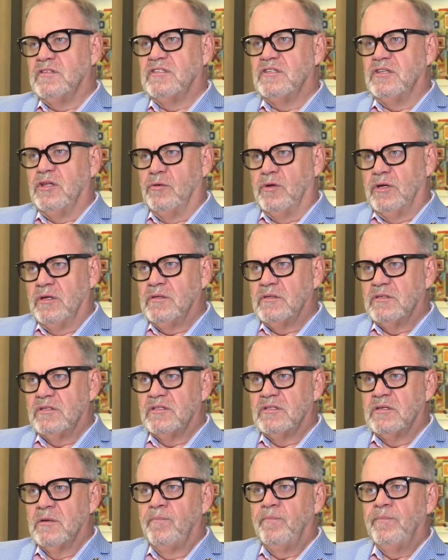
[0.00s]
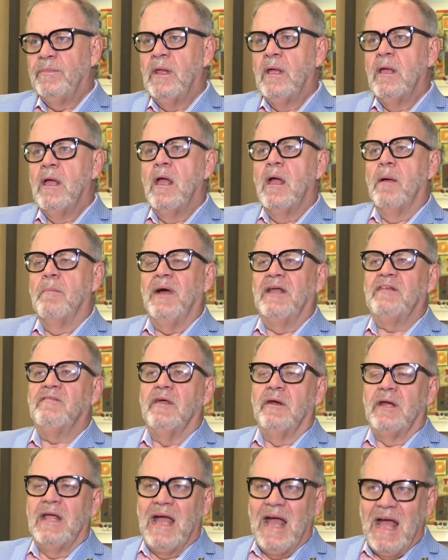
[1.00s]
students. But
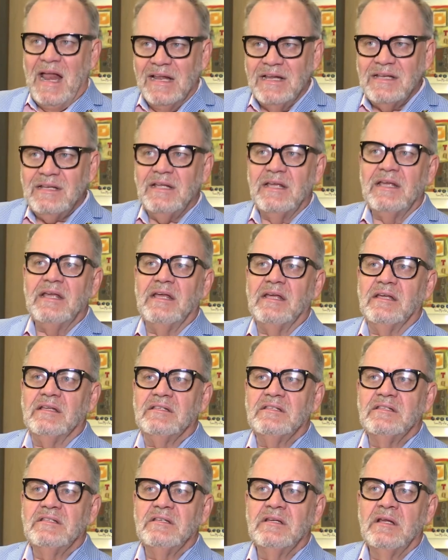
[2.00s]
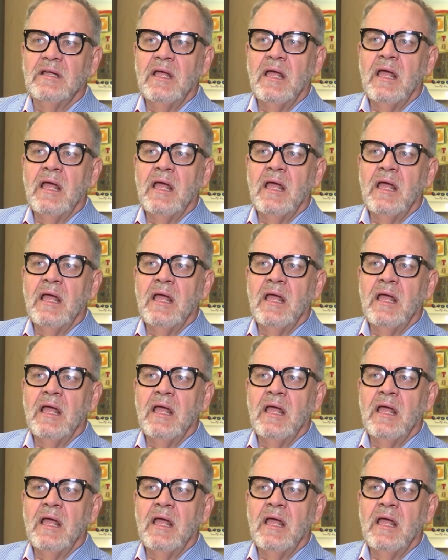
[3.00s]
the reality is,